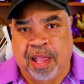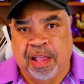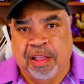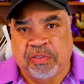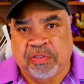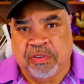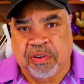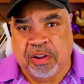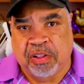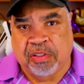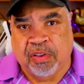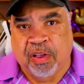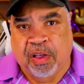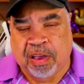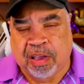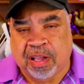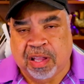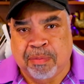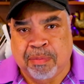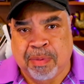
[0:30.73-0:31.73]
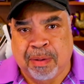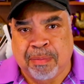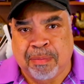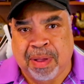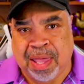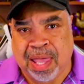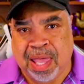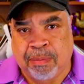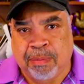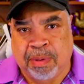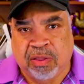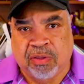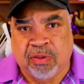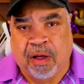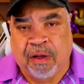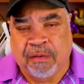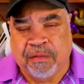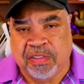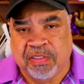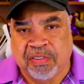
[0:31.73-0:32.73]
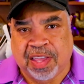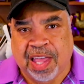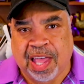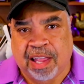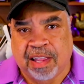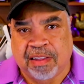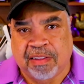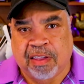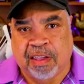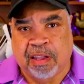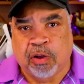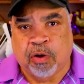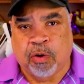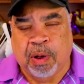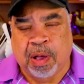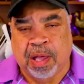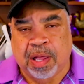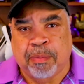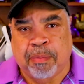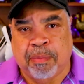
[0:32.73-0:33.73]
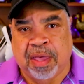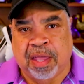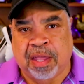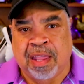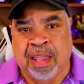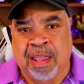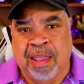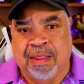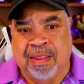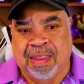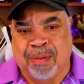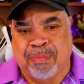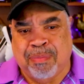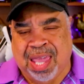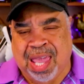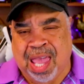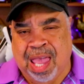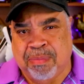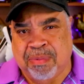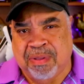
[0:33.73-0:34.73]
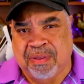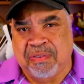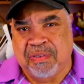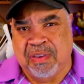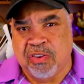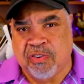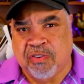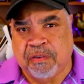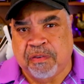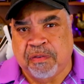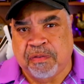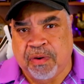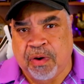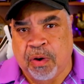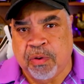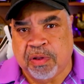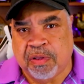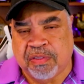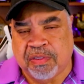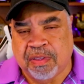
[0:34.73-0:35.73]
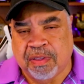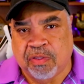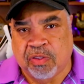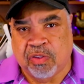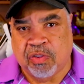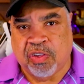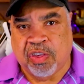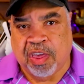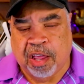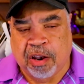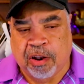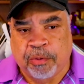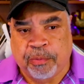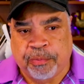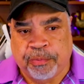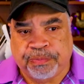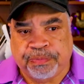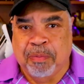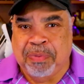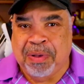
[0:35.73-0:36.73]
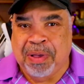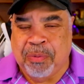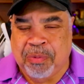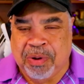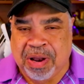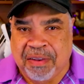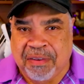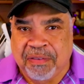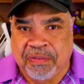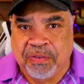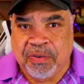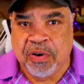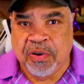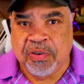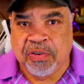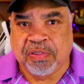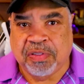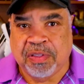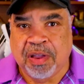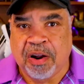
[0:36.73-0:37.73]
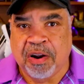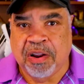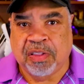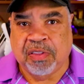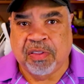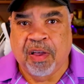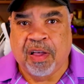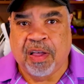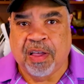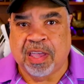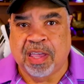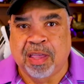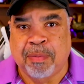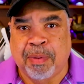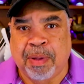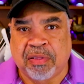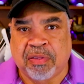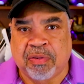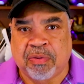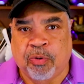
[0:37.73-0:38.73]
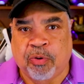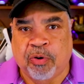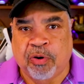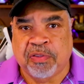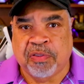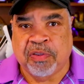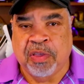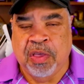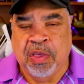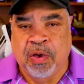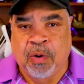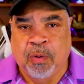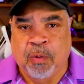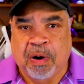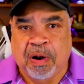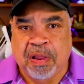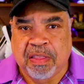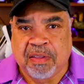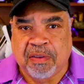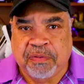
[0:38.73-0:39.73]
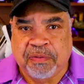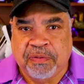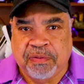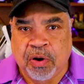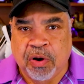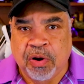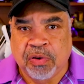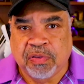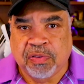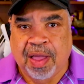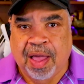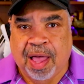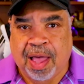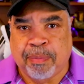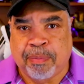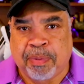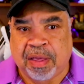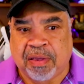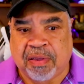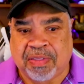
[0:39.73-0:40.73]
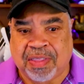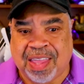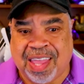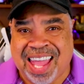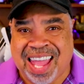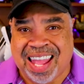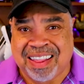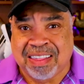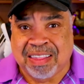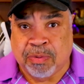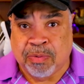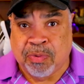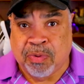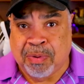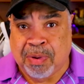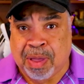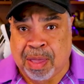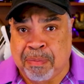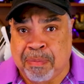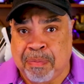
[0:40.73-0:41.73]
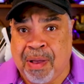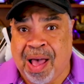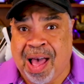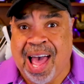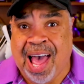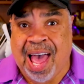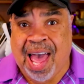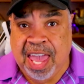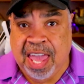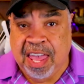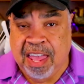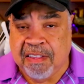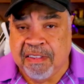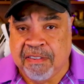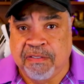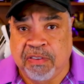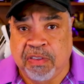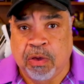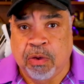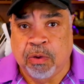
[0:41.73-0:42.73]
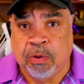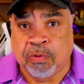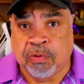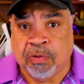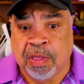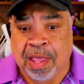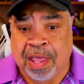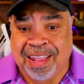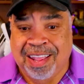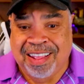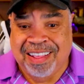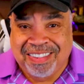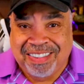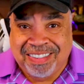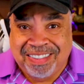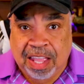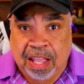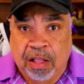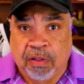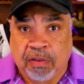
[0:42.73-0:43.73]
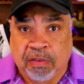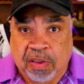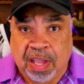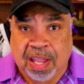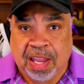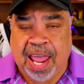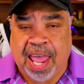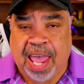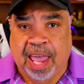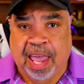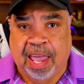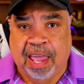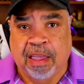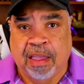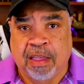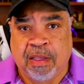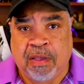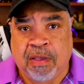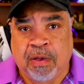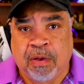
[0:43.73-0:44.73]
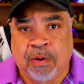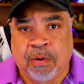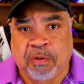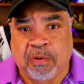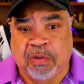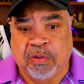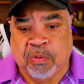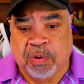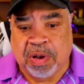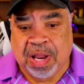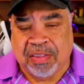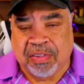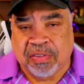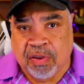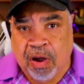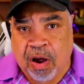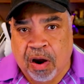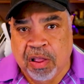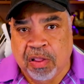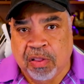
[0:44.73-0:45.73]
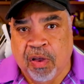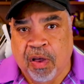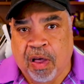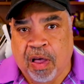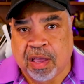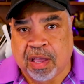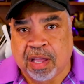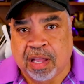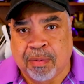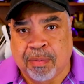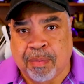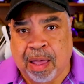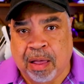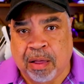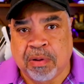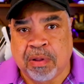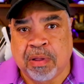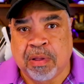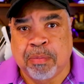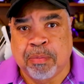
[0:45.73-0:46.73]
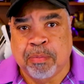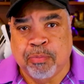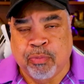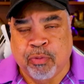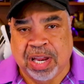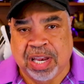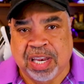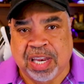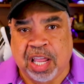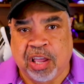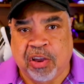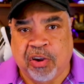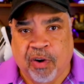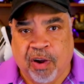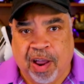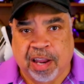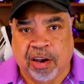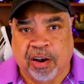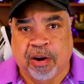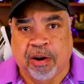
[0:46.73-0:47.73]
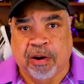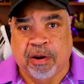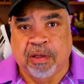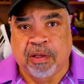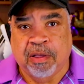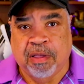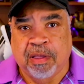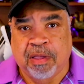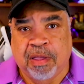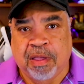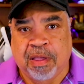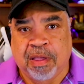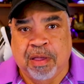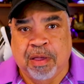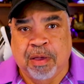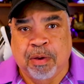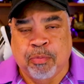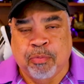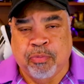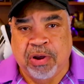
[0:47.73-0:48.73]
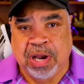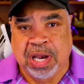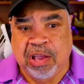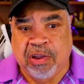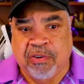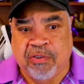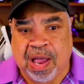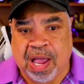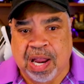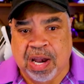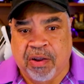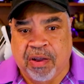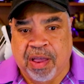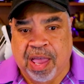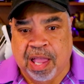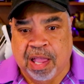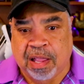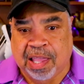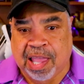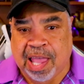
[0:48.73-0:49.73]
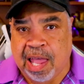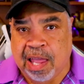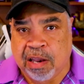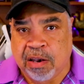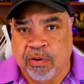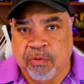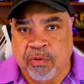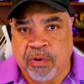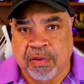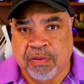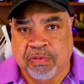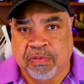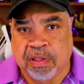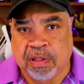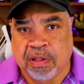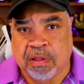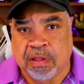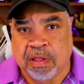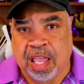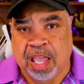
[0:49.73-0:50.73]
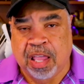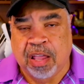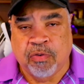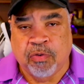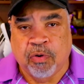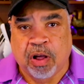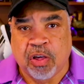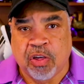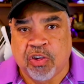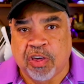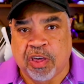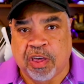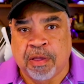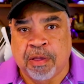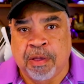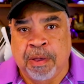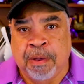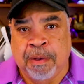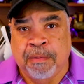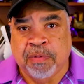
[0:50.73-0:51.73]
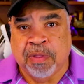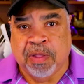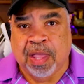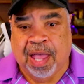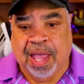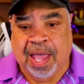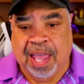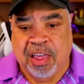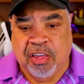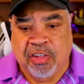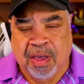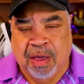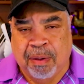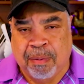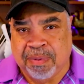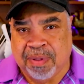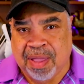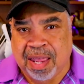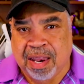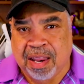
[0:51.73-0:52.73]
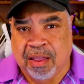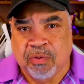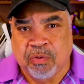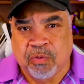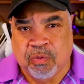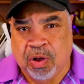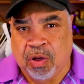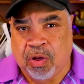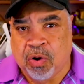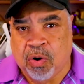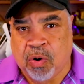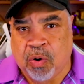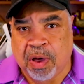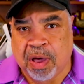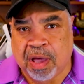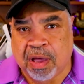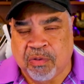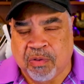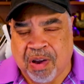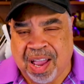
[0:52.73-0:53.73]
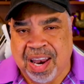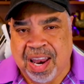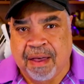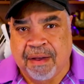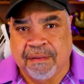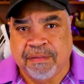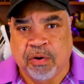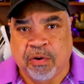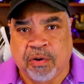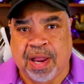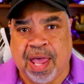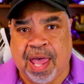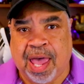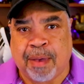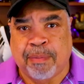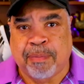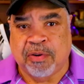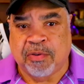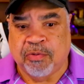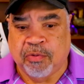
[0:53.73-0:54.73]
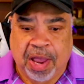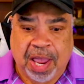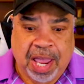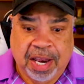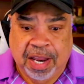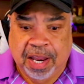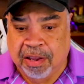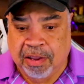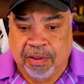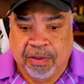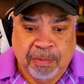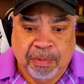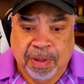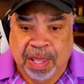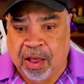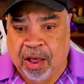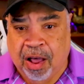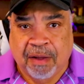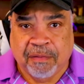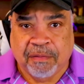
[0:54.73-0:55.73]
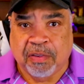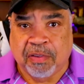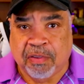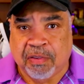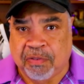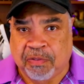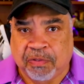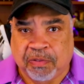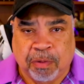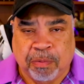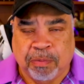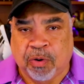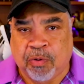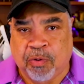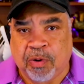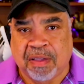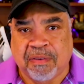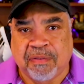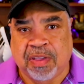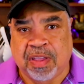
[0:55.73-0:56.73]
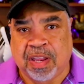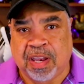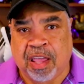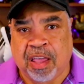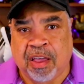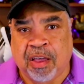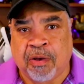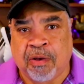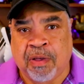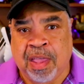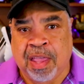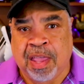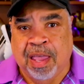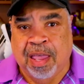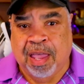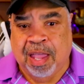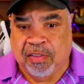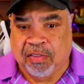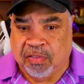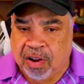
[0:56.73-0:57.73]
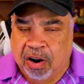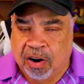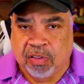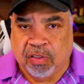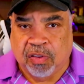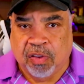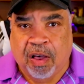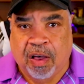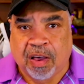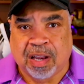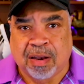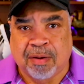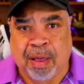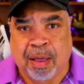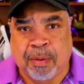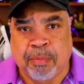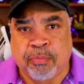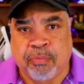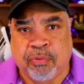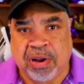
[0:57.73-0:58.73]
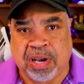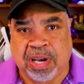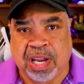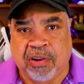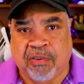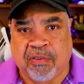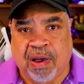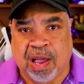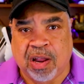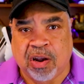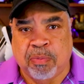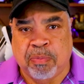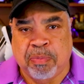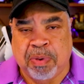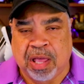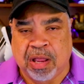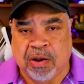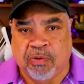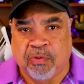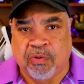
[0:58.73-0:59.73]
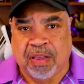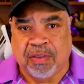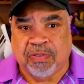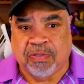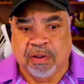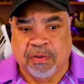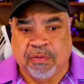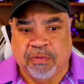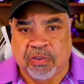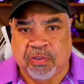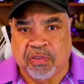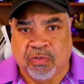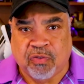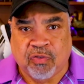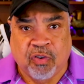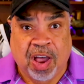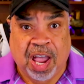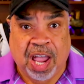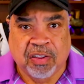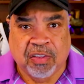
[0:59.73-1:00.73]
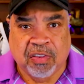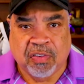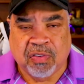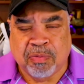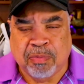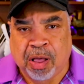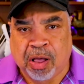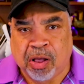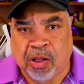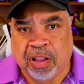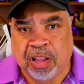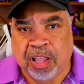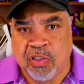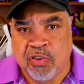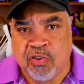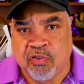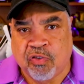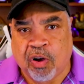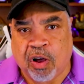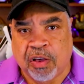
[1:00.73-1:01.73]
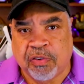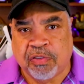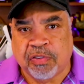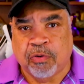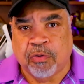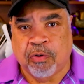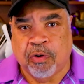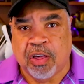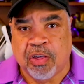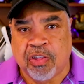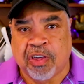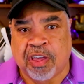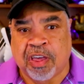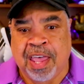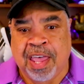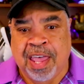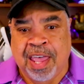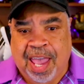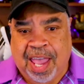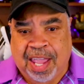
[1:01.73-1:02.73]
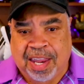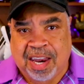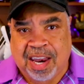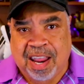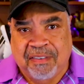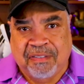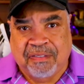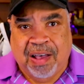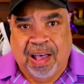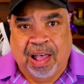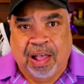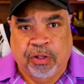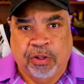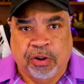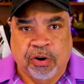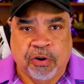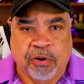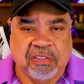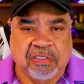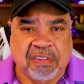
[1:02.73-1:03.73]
and started talking about Miami Dolphins content quite a bit. That became the feature focus of this channel. But when I first started talking about sports, one of the first topics that got some of my highest views still today was when I started talking about Brittney Griner. Brittney Griner had gotten arrested in Russia. I jumped on it real quick right after it happened, ran into my office, filmed a quick video, and started talking about Brittney Griner being arrested for trying to smuggle in drugs to Russia. And then I followed her